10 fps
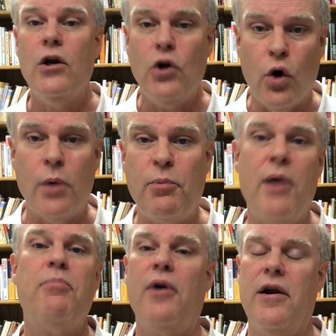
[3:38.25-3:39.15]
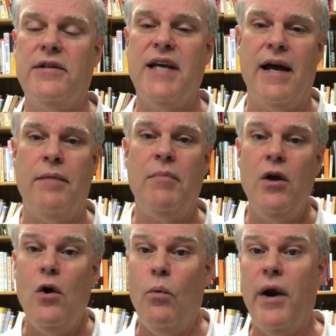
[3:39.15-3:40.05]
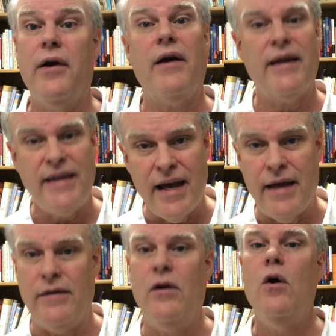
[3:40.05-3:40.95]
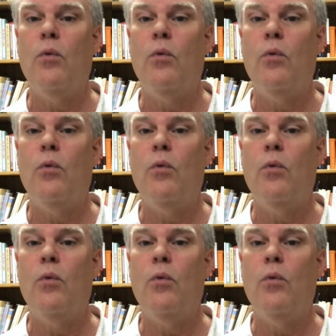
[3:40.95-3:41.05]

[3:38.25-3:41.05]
corporate prayer time where, again,